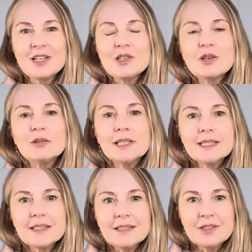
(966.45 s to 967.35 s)
So
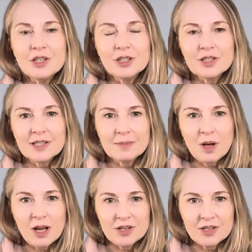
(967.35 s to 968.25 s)
listen to your
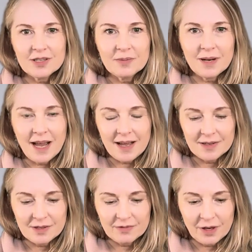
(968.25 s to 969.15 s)
subconscious and what it
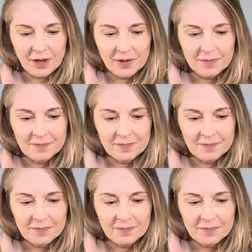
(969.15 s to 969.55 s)
has for you.